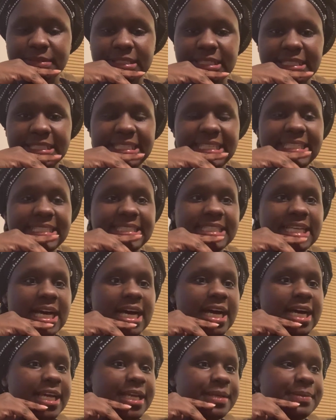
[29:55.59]
need
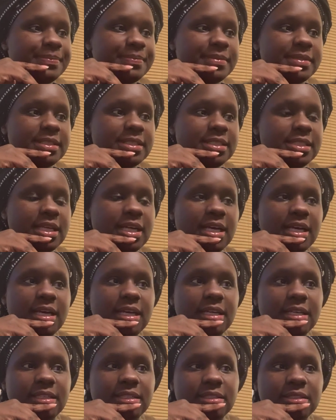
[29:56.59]
time
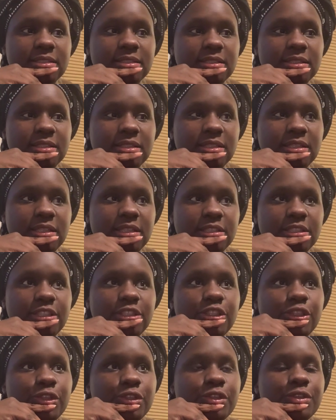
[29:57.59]
to
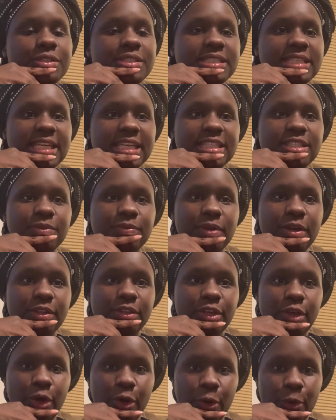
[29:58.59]
do those things around
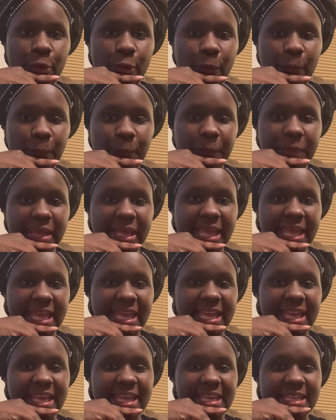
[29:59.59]
the home,
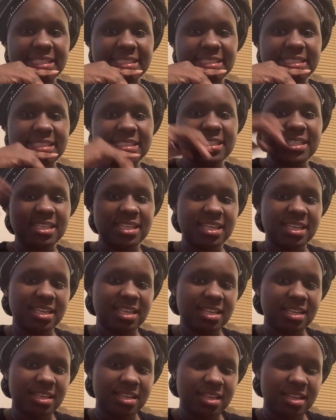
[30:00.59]
and
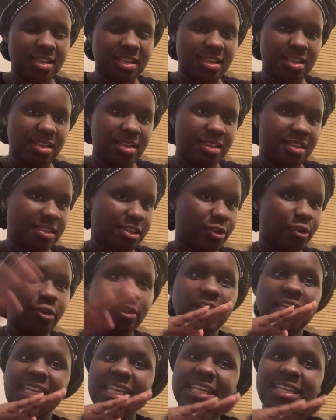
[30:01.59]
they're going
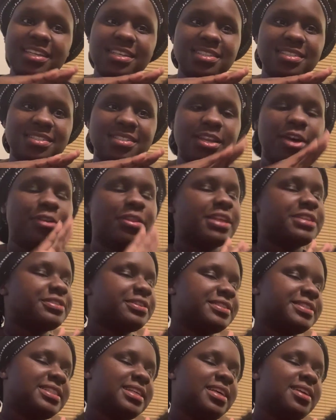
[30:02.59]
to need us. Oh, that's all
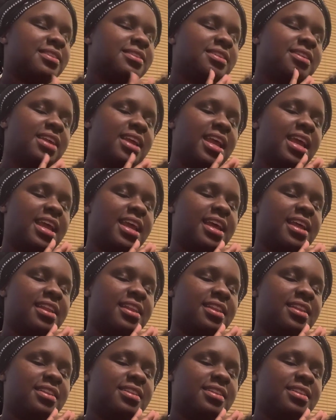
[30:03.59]
I'm saying. And